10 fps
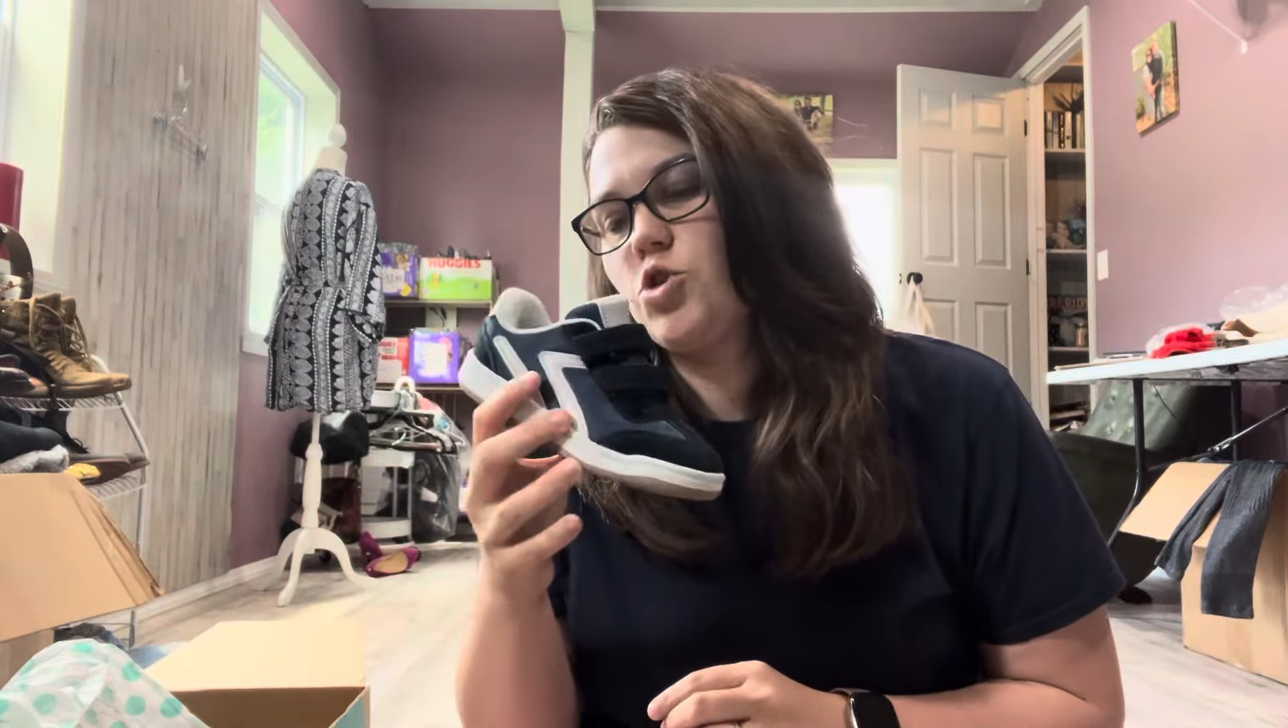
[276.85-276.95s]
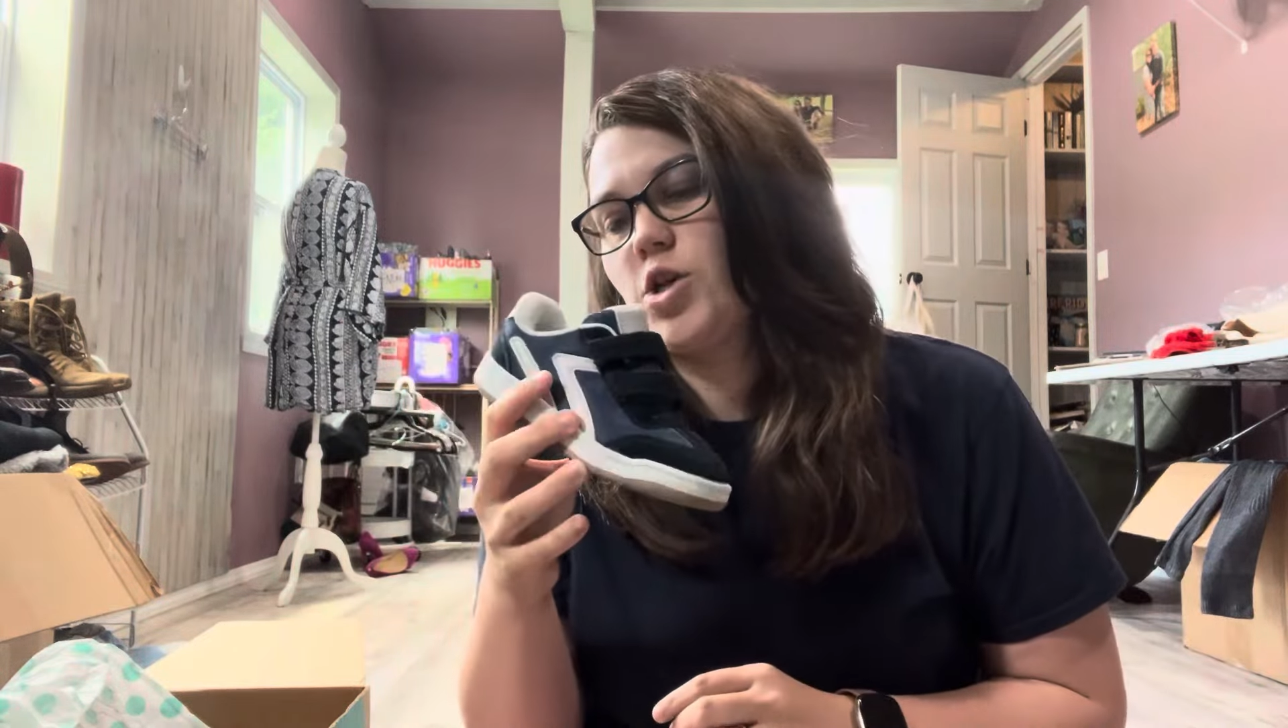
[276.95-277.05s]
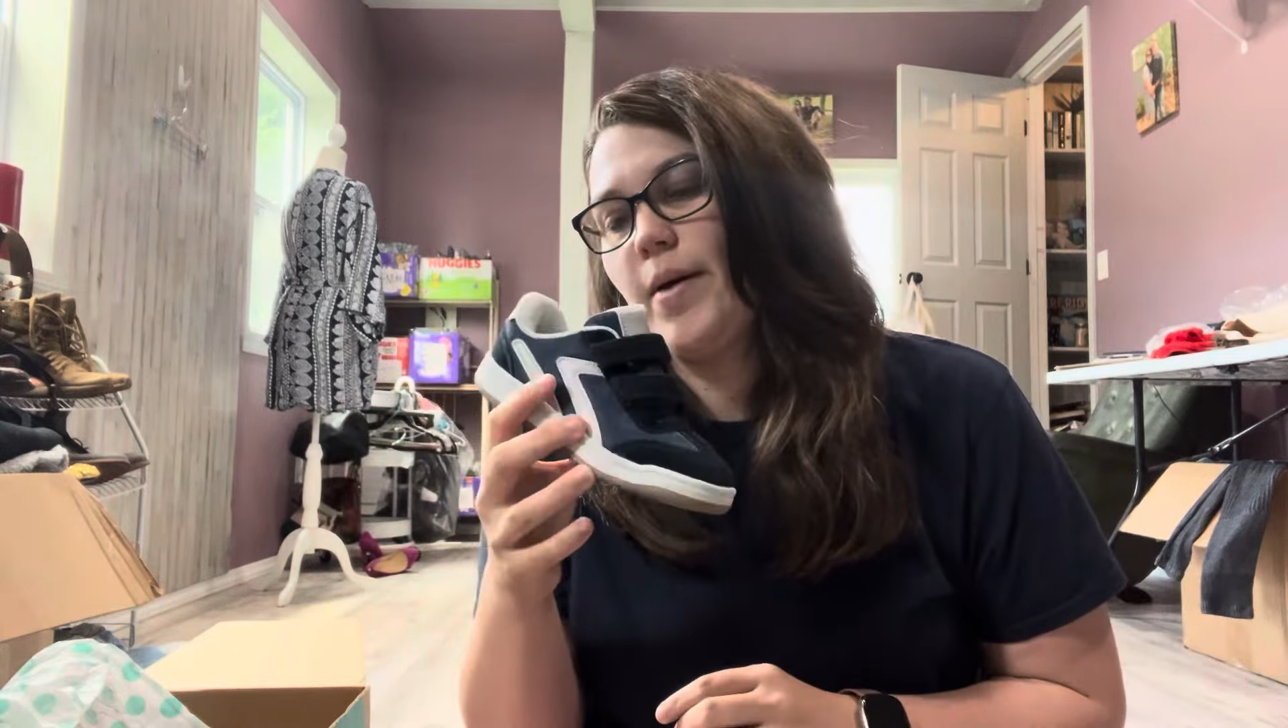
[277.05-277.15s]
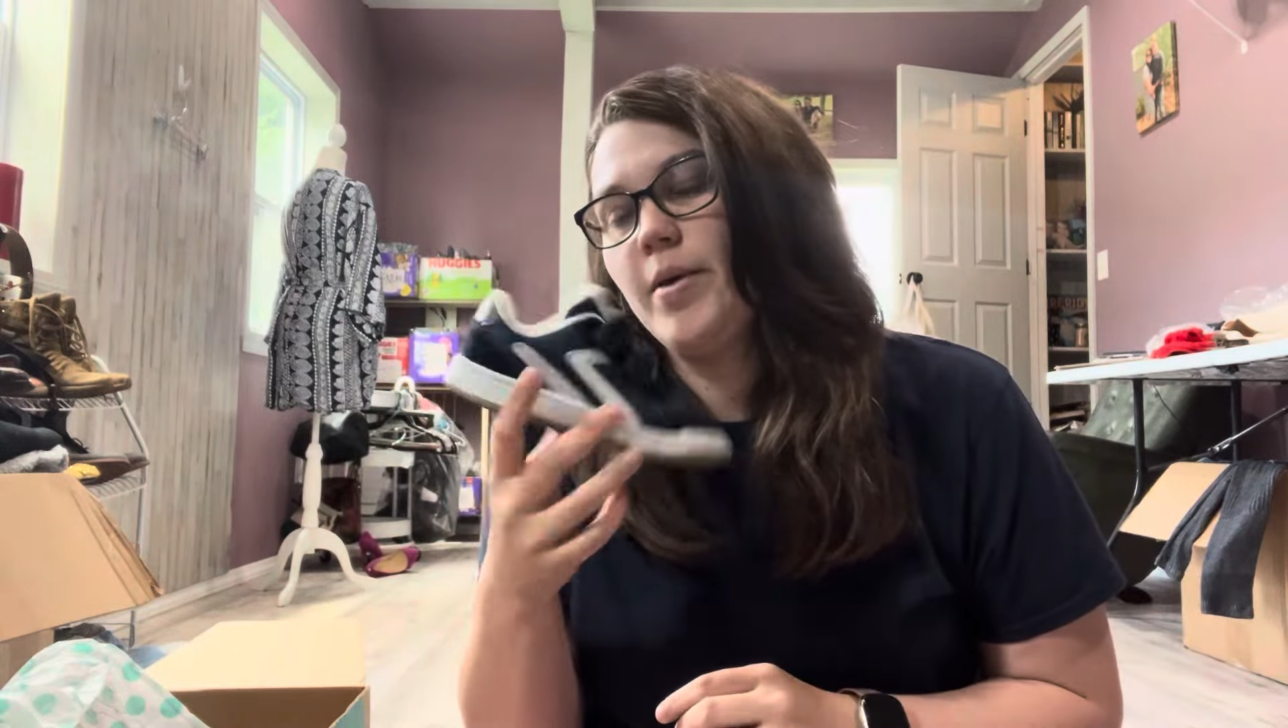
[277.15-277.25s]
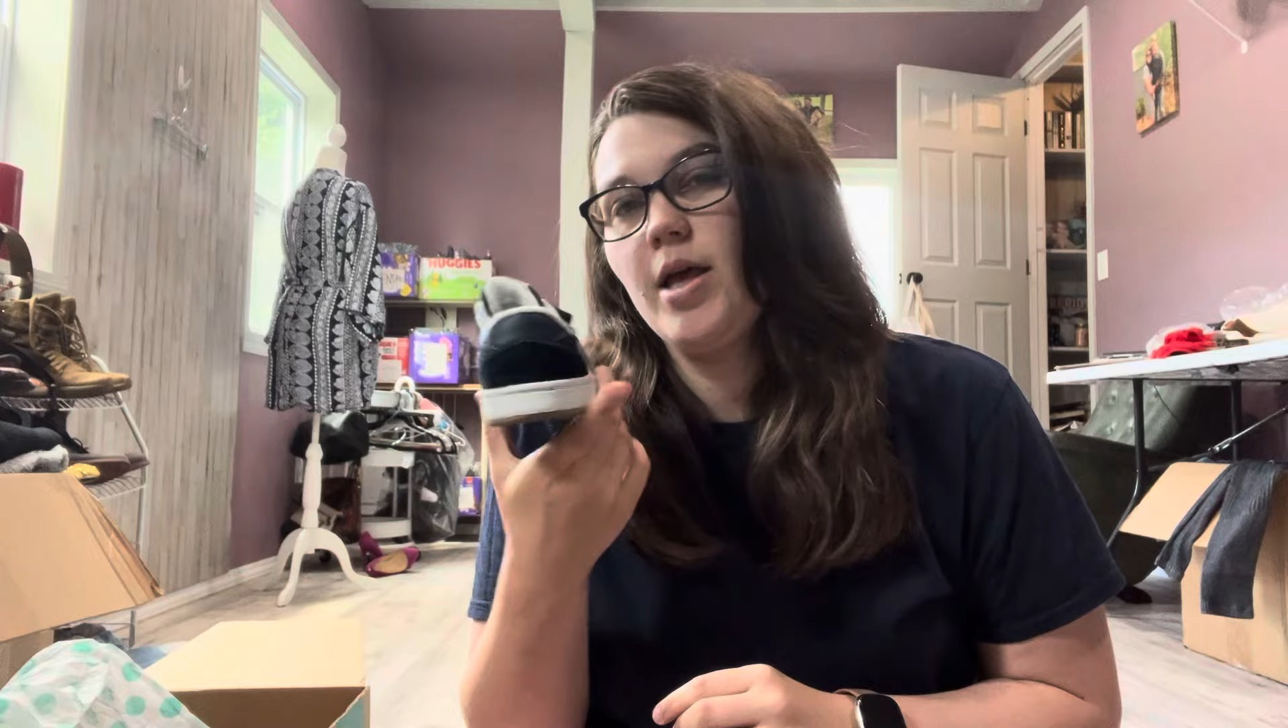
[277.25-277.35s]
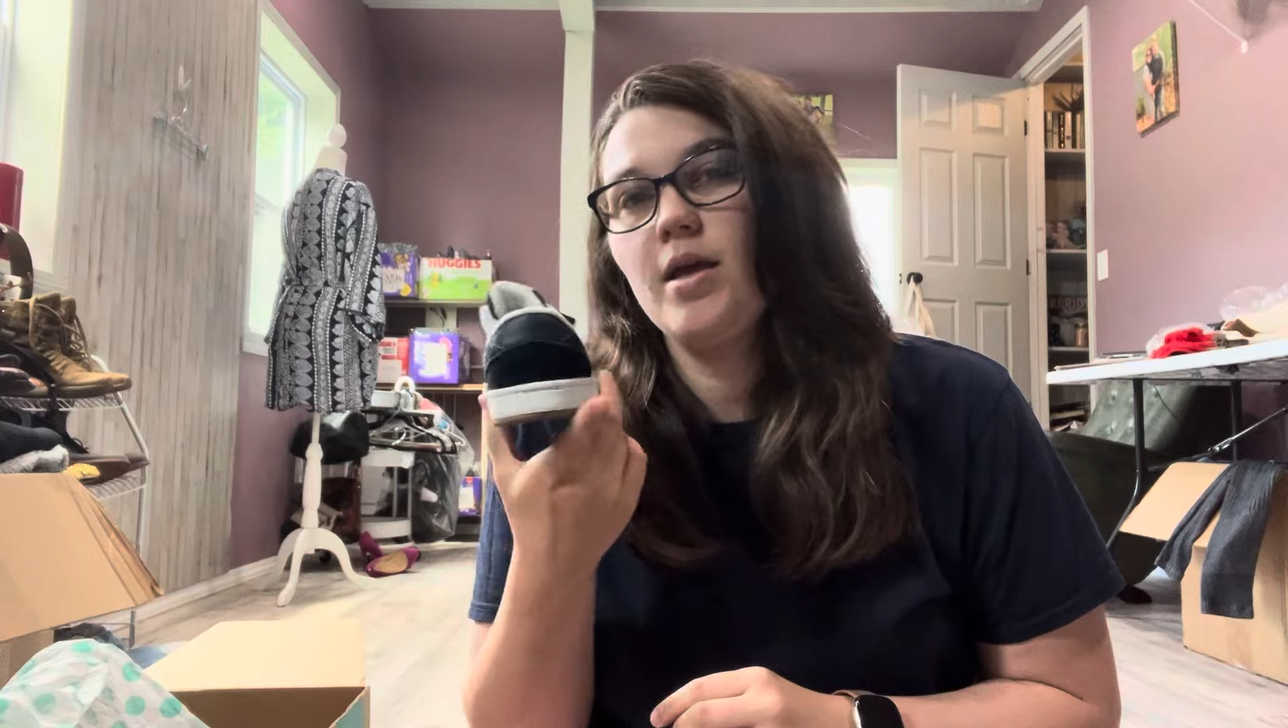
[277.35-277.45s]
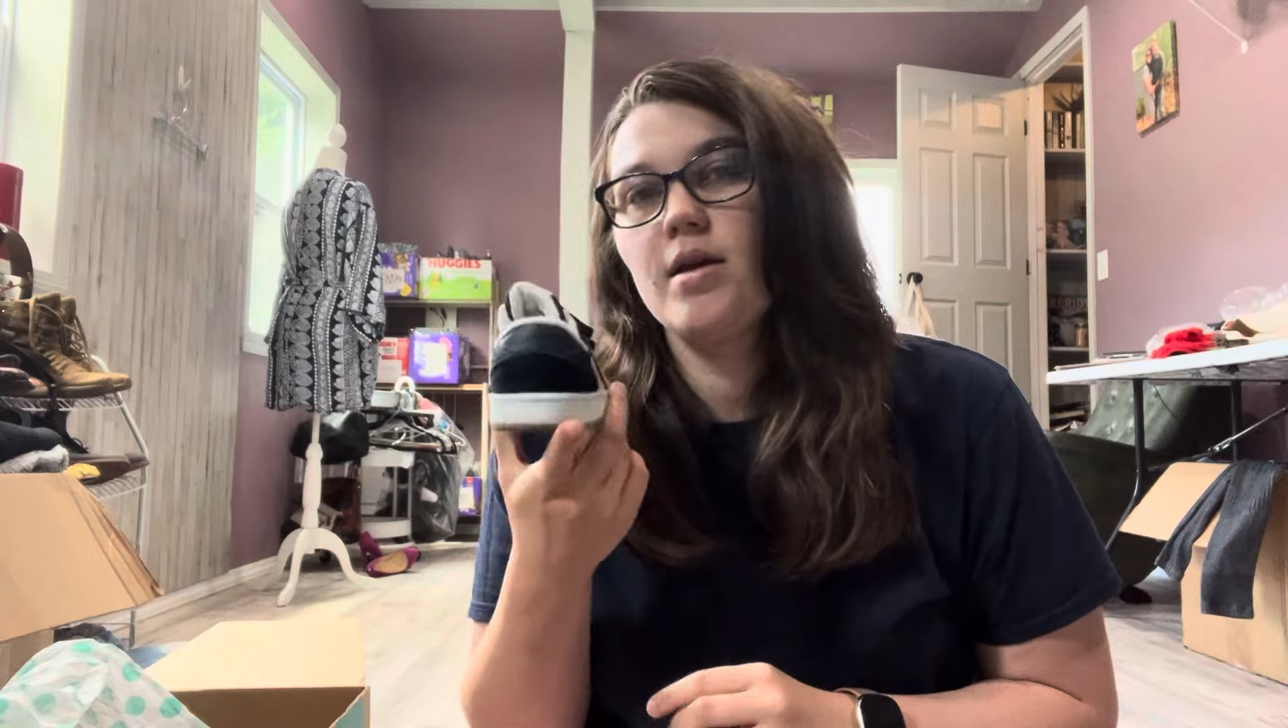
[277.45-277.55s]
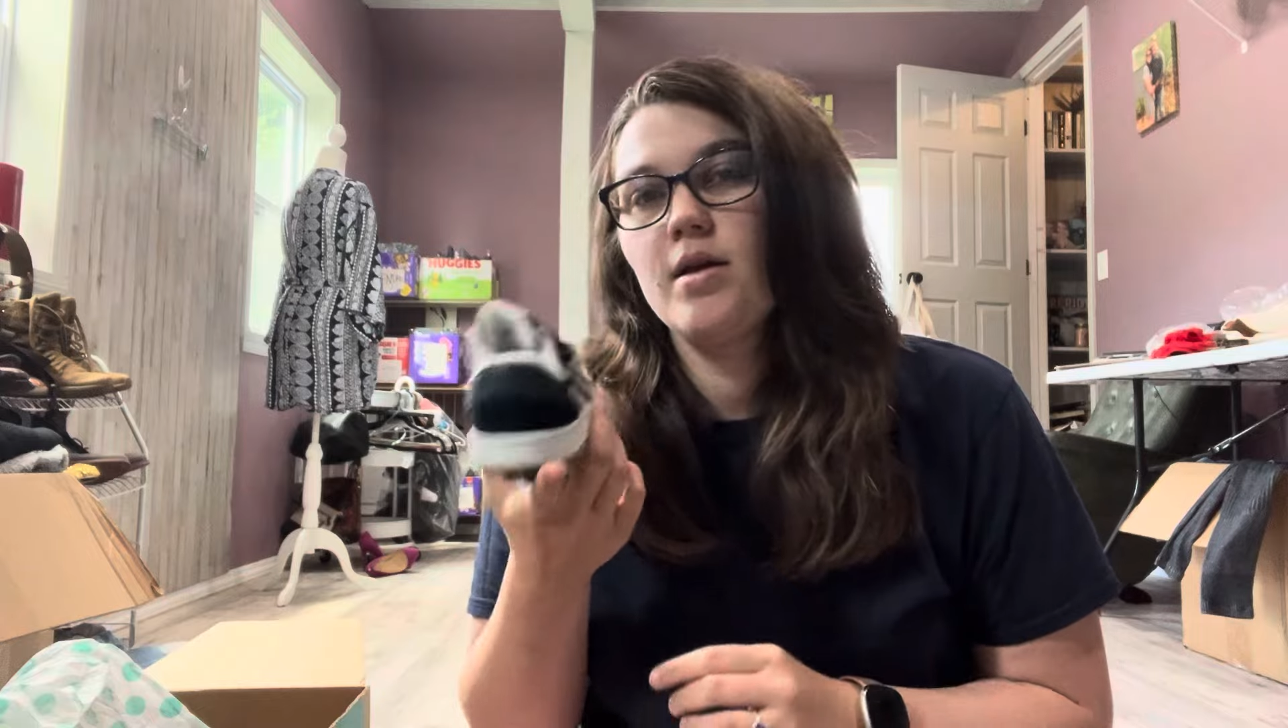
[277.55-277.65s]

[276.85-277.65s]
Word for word: chubby.